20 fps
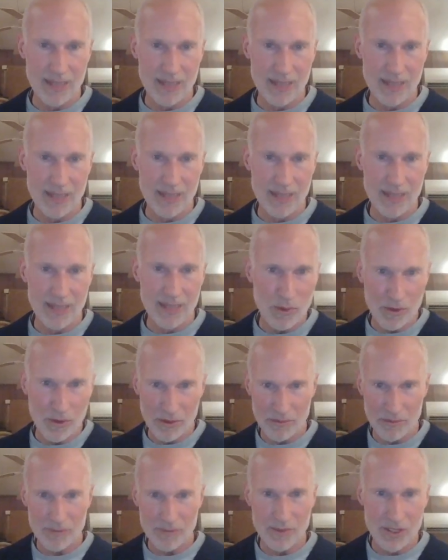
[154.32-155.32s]
in Atlanta
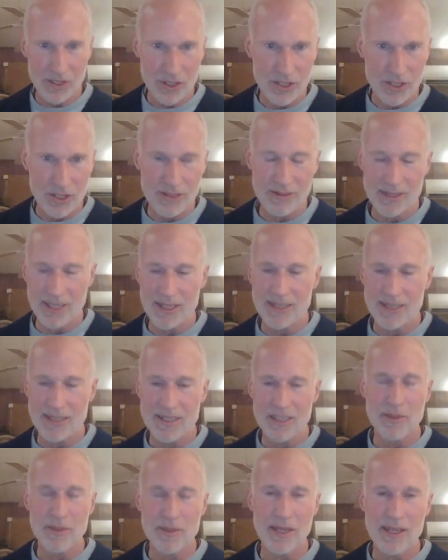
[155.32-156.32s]
anymore, which I
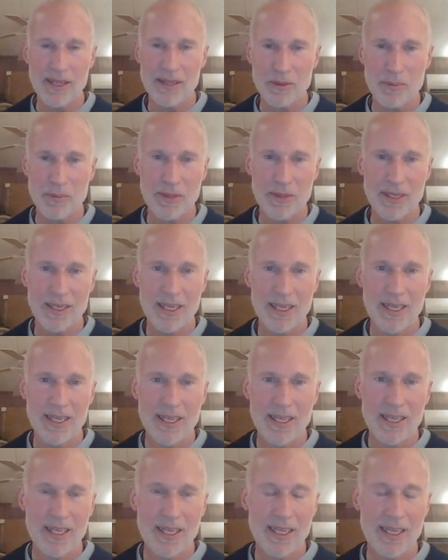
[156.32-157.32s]
can tell you about later. But
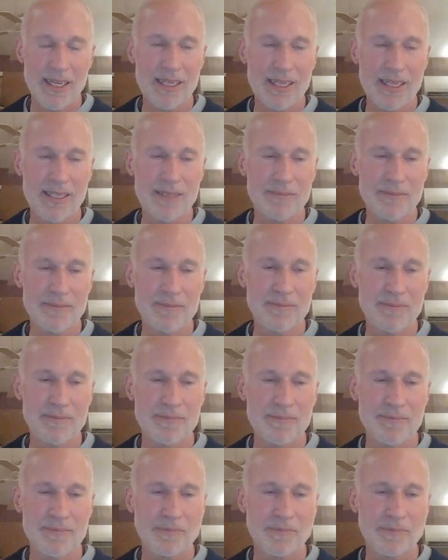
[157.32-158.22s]
um,